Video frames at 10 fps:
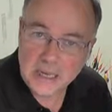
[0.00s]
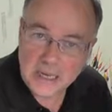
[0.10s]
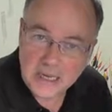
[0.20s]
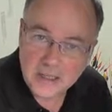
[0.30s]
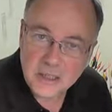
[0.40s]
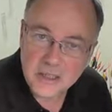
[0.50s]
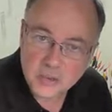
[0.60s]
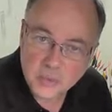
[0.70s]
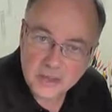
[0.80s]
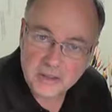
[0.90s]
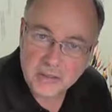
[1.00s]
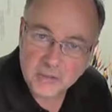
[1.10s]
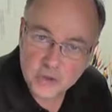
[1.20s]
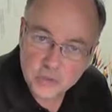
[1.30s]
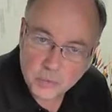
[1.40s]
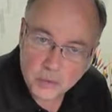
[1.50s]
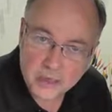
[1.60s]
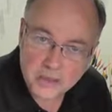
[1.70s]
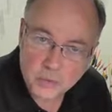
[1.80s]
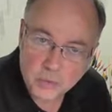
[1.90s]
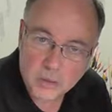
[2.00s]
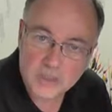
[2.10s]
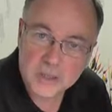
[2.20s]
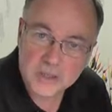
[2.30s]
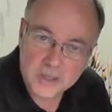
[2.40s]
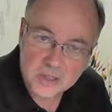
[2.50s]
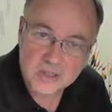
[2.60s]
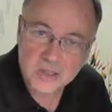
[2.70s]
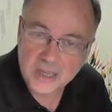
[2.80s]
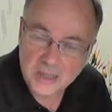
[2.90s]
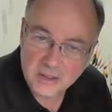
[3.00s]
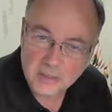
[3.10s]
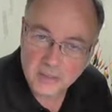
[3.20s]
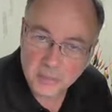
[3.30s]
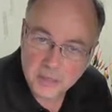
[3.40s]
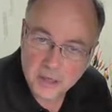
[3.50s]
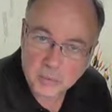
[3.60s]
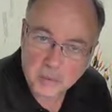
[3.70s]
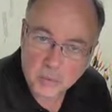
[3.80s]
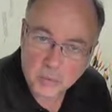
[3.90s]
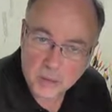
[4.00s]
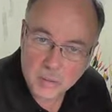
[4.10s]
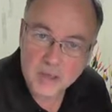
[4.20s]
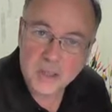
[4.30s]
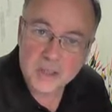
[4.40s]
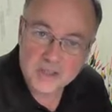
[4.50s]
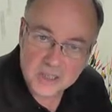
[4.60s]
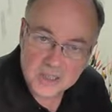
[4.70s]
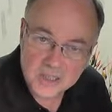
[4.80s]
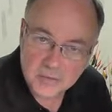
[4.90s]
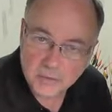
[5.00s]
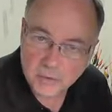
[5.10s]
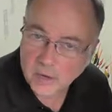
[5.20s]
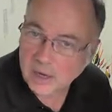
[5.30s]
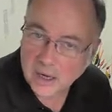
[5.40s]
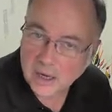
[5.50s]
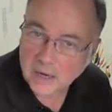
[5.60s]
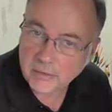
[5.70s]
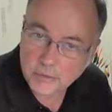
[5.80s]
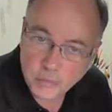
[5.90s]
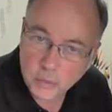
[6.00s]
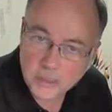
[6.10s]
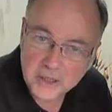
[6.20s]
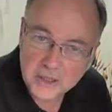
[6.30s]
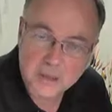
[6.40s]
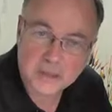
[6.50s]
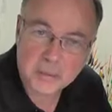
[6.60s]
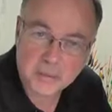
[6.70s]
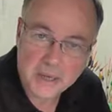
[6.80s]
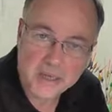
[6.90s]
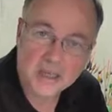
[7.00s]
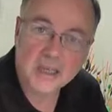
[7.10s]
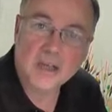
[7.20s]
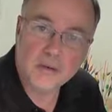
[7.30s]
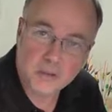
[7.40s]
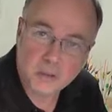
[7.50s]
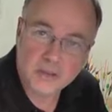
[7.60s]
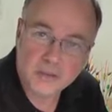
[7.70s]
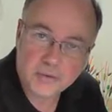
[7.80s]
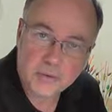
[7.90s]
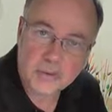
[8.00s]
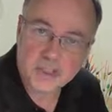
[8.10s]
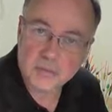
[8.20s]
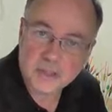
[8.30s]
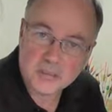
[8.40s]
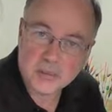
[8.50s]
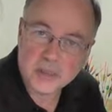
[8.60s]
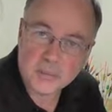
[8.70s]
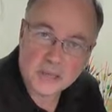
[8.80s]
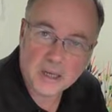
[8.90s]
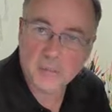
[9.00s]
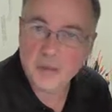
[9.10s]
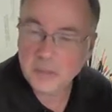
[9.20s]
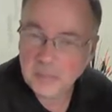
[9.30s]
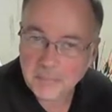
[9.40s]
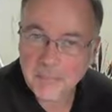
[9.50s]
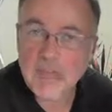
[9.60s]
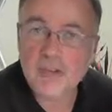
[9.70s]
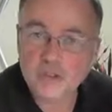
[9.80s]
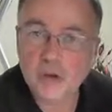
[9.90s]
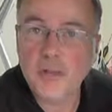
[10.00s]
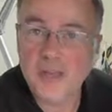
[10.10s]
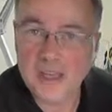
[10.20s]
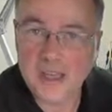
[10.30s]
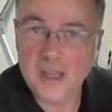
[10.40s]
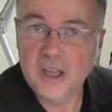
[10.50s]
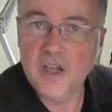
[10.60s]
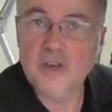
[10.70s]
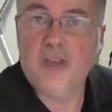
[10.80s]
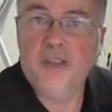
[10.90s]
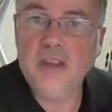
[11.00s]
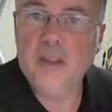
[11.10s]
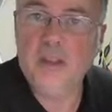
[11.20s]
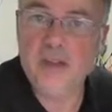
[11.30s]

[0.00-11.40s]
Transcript: 1820 for a small head of worm, 1618 for a bigger bit of worm, 16 for a, a 4 mil expander pellet, 14 for a 6 mil expander pellet bit of meat, that sort of thinking. Try to think of the